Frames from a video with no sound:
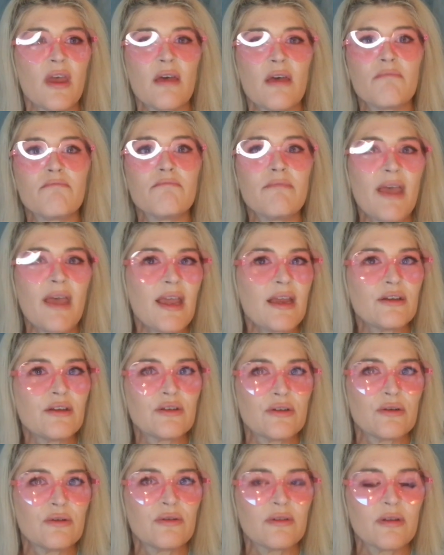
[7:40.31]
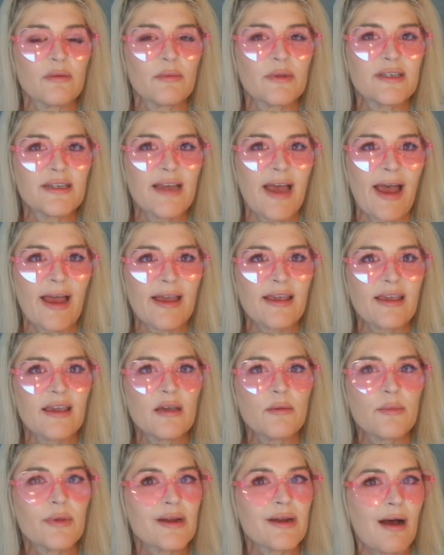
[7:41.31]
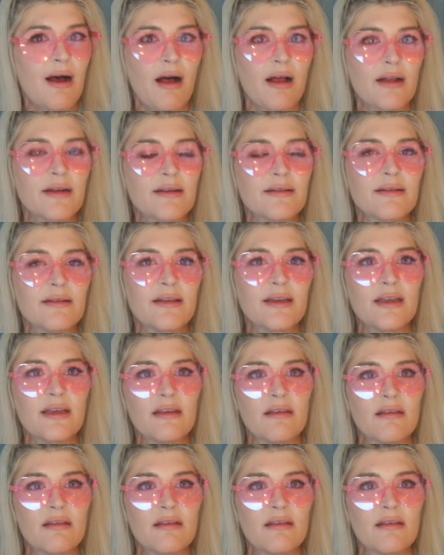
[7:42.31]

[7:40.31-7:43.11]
may do some attacking, but honestly,